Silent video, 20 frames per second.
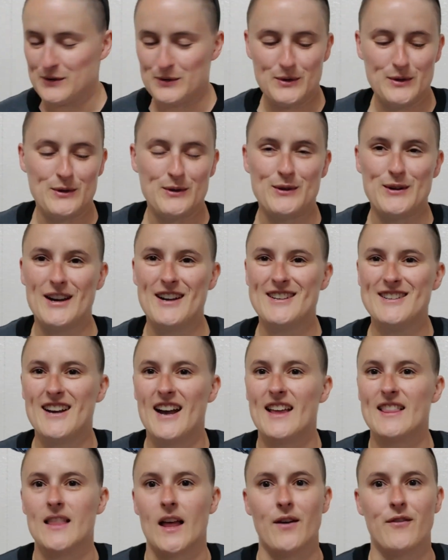Ooh,
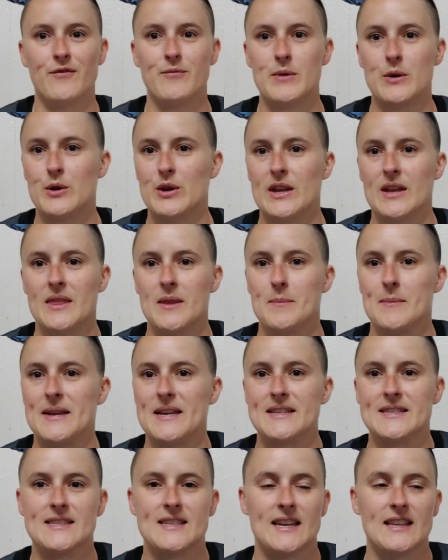I love Beauty and the
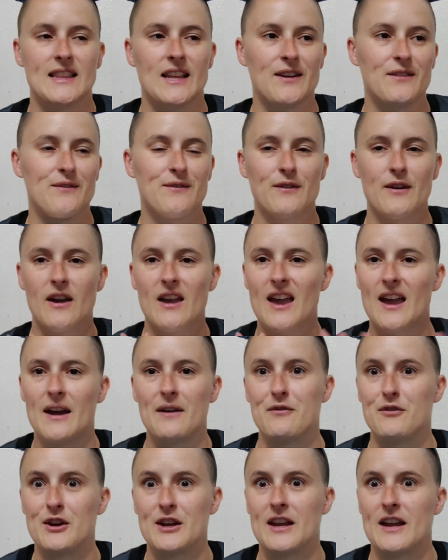Beast. I love
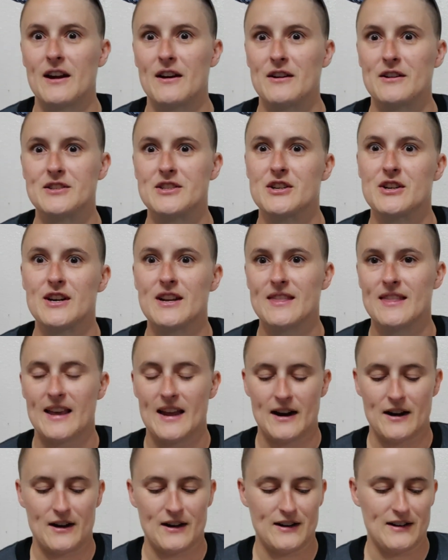every character in
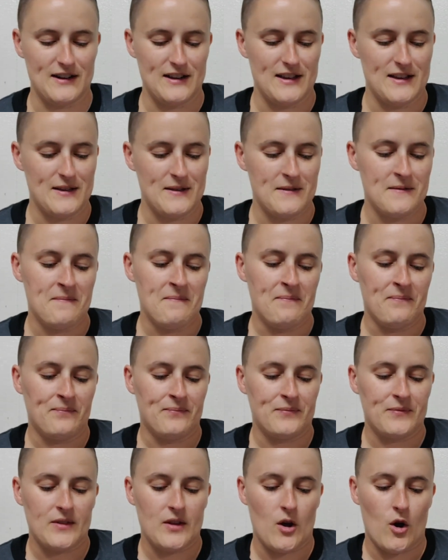there.
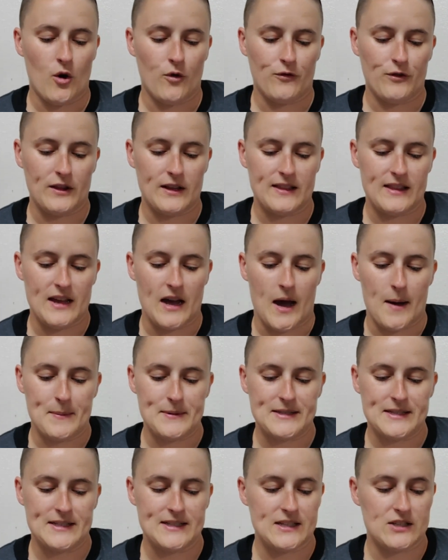Hopefully, the
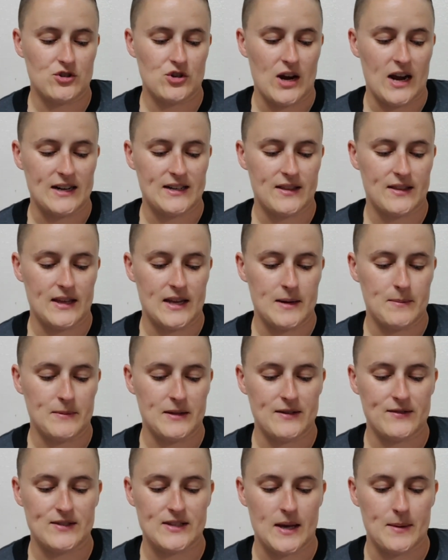opposites attract theme
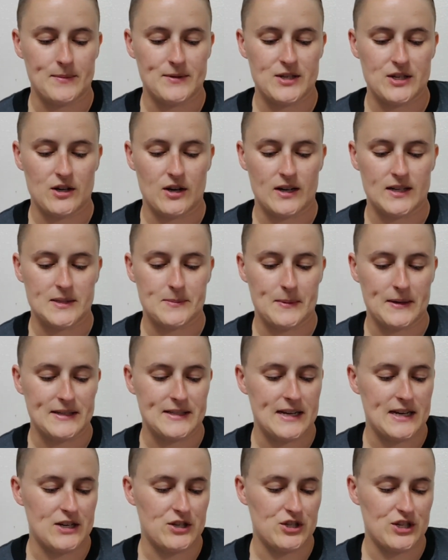lives up to your
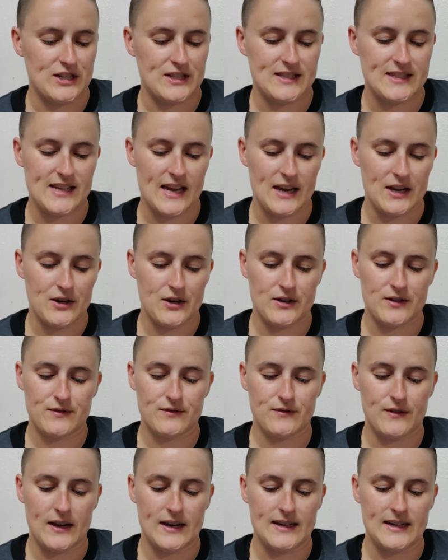expectations. I
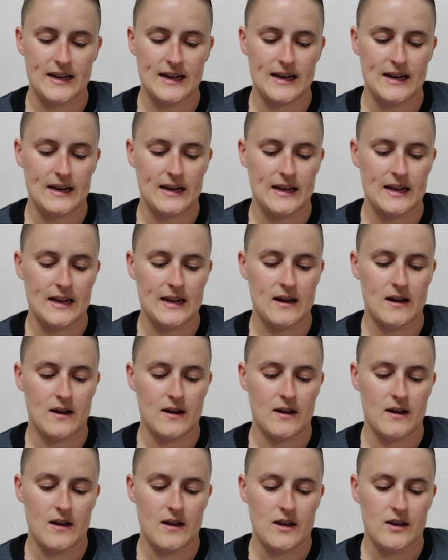couldn't find any
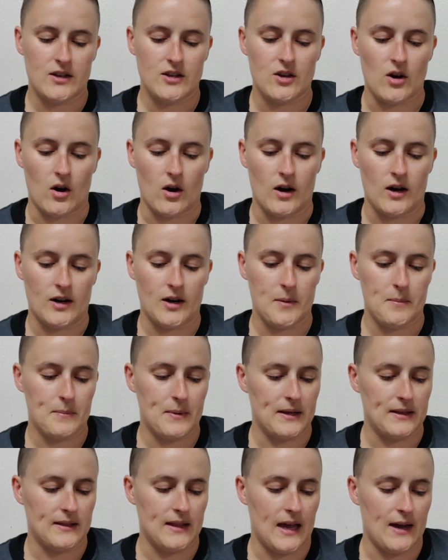yarn
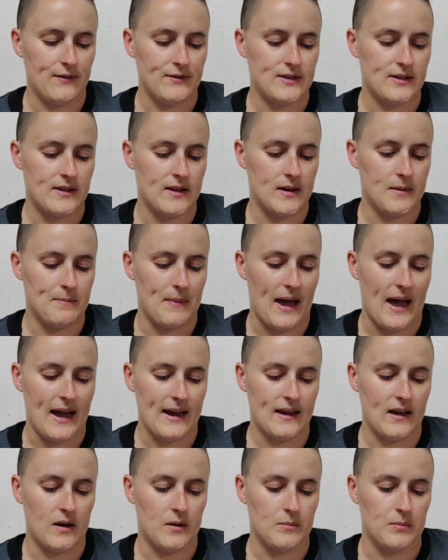but left the
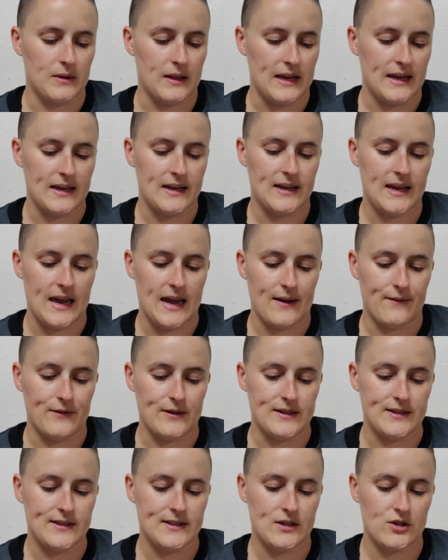back a blank
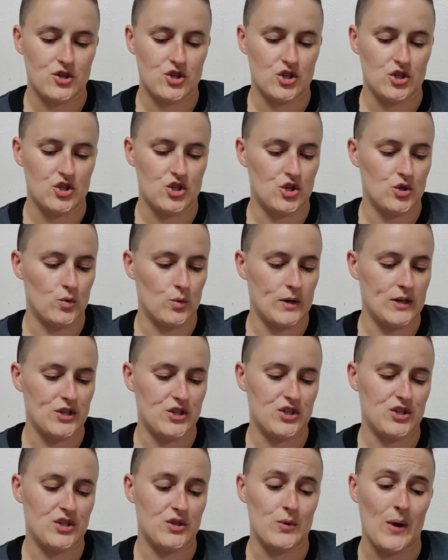canvas should you
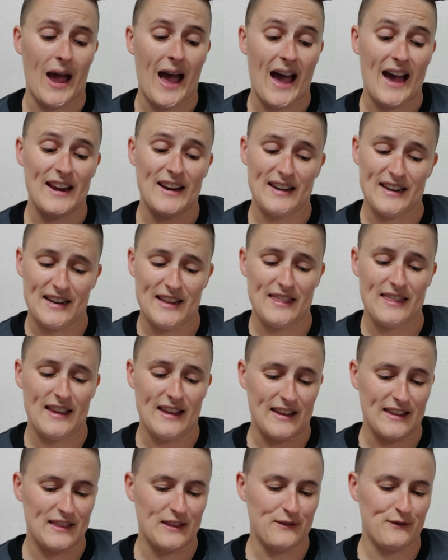wish to add
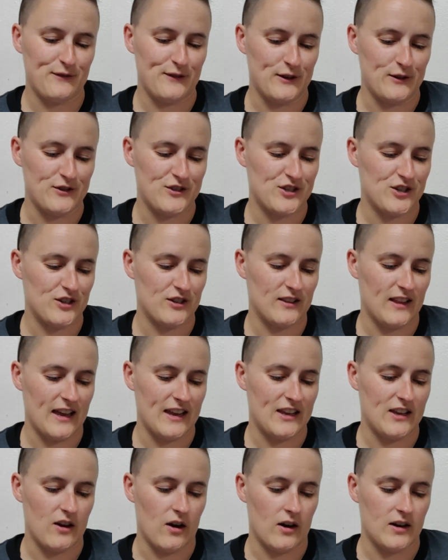anything in the future
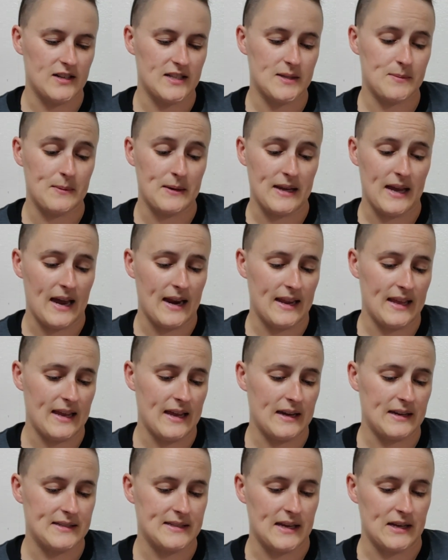like yarn
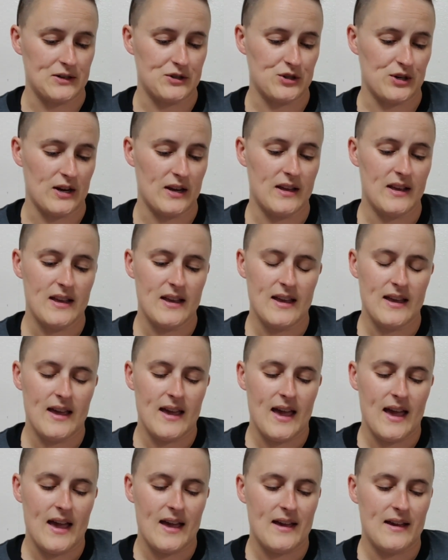spaghetti etc
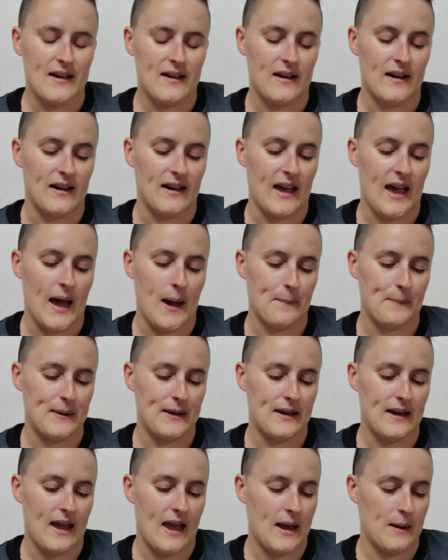uh,
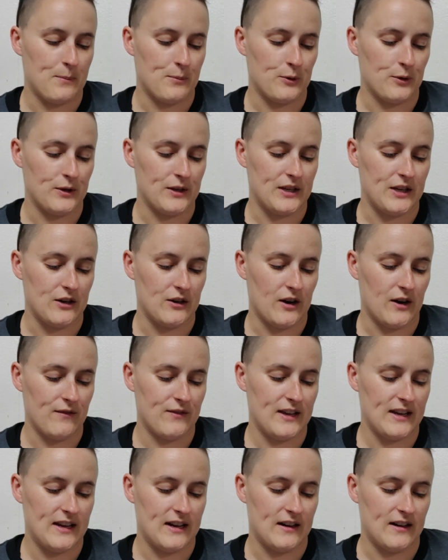happy april year of
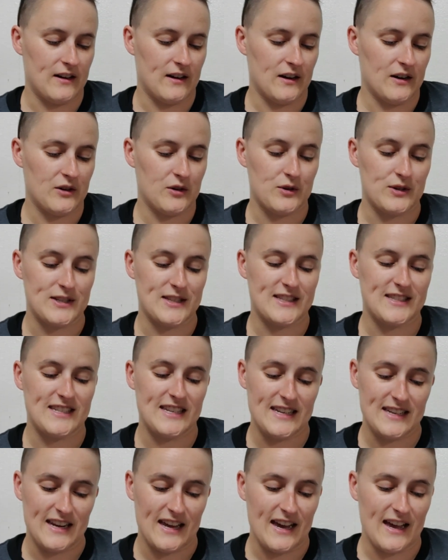the ear
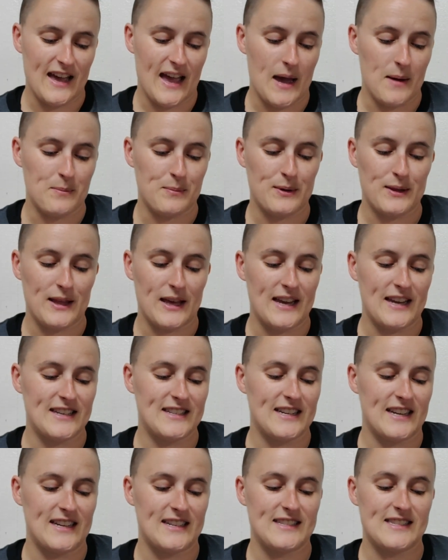christina at play
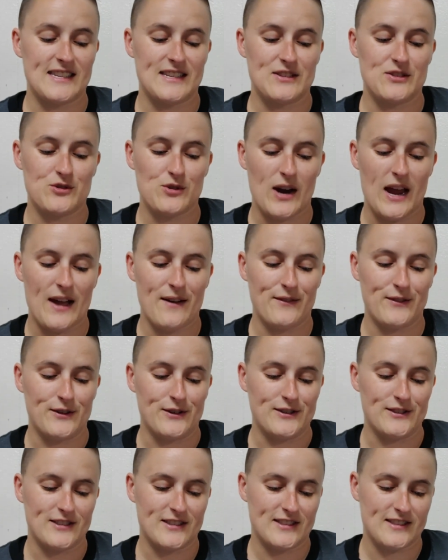dates and
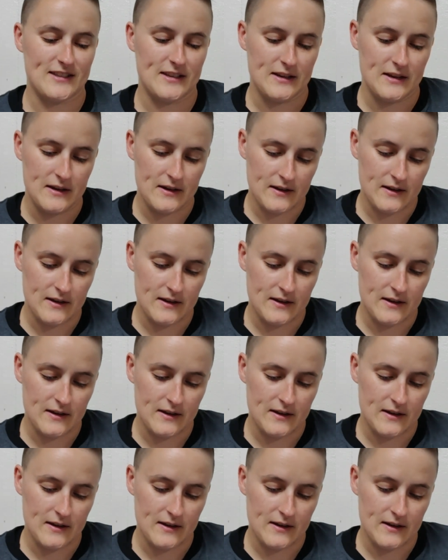travels